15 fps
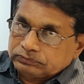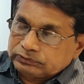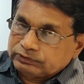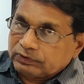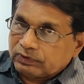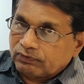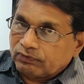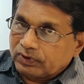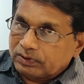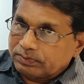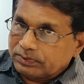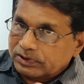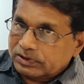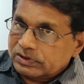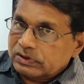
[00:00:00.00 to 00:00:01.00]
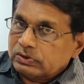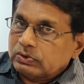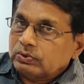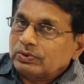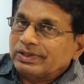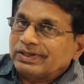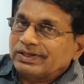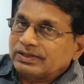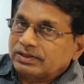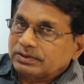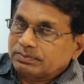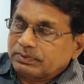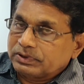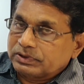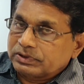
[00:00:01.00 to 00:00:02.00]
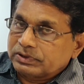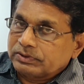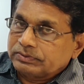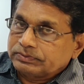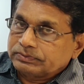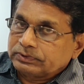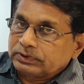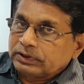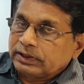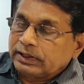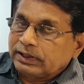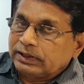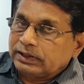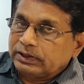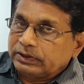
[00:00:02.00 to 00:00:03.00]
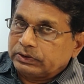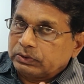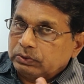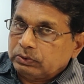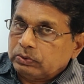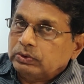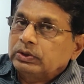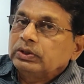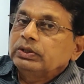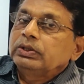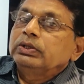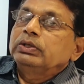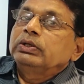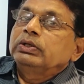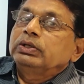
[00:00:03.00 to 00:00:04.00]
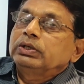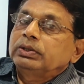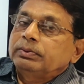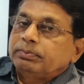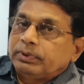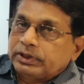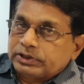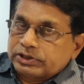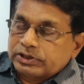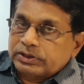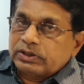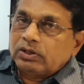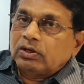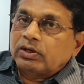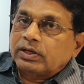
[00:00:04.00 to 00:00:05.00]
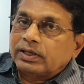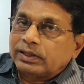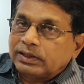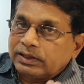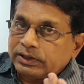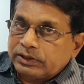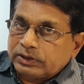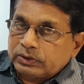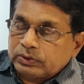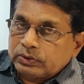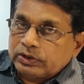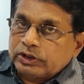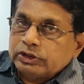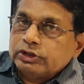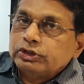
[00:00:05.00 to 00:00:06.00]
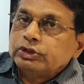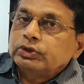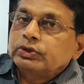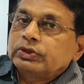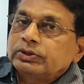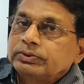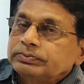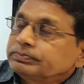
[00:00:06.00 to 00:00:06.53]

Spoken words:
from one person to another person, healthy to patient or healthy to injured.